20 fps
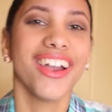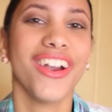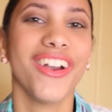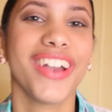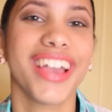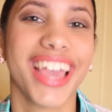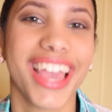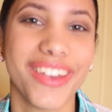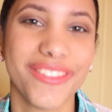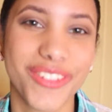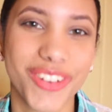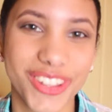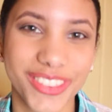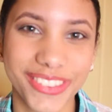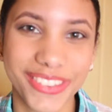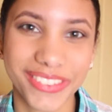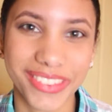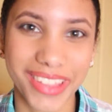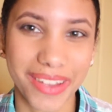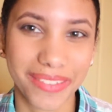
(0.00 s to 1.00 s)
Okay, I'm
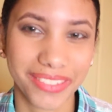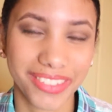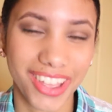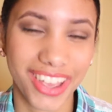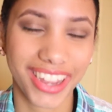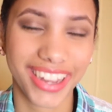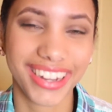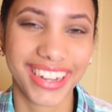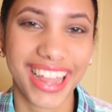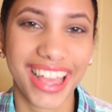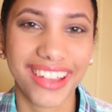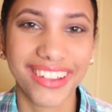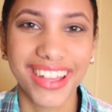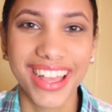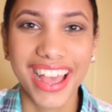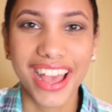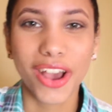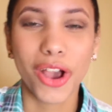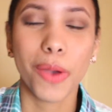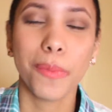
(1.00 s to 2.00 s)
going to stop talking now.
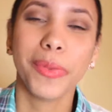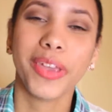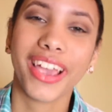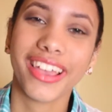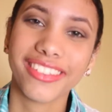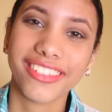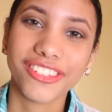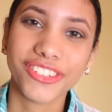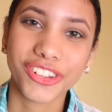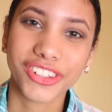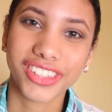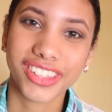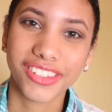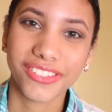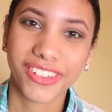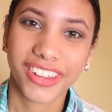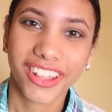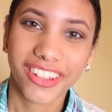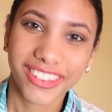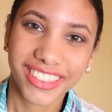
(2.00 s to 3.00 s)
Hope you guys enjoyed this
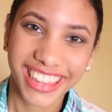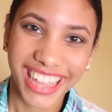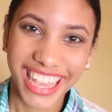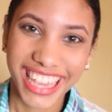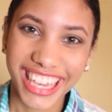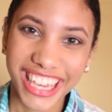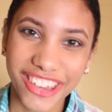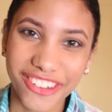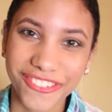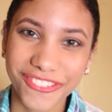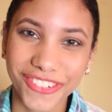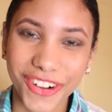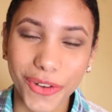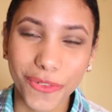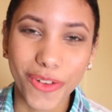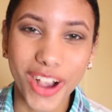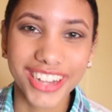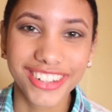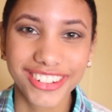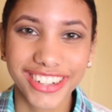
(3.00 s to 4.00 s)
video. Thank you for
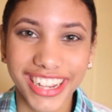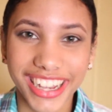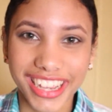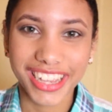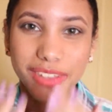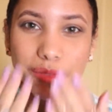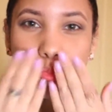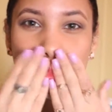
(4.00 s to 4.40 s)
watching.